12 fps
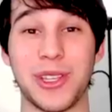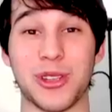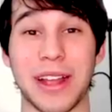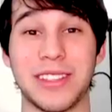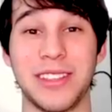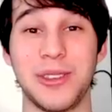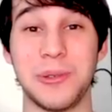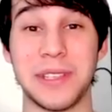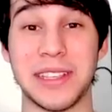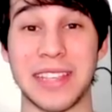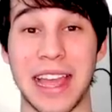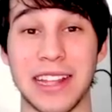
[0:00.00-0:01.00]
tried to use
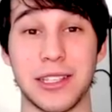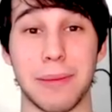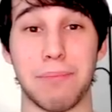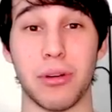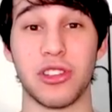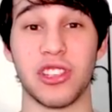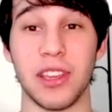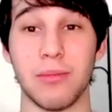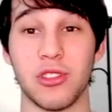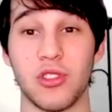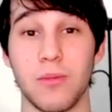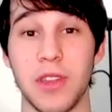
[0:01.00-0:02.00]
his head to push
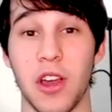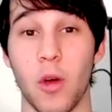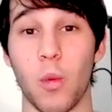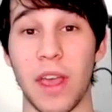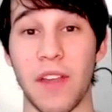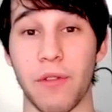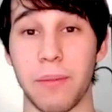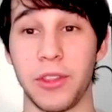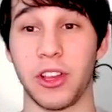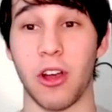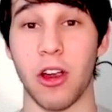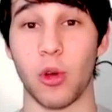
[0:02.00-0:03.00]
Imozumi away from
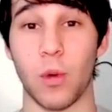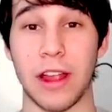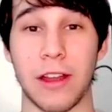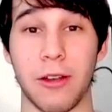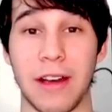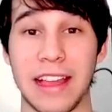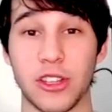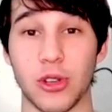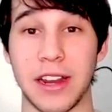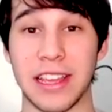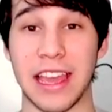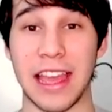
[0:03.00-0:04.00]
the guardrail and
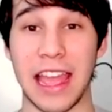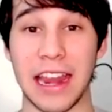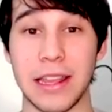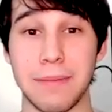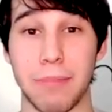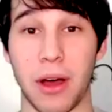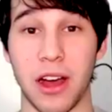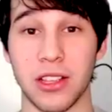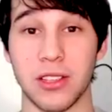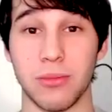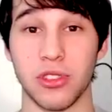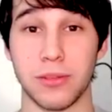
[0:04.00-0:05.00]
try to get any
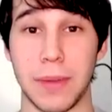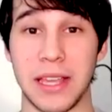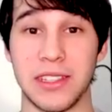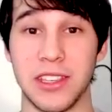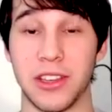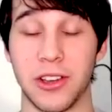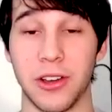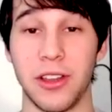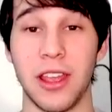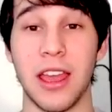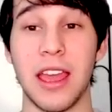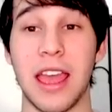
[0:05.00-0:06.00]
possible space he could.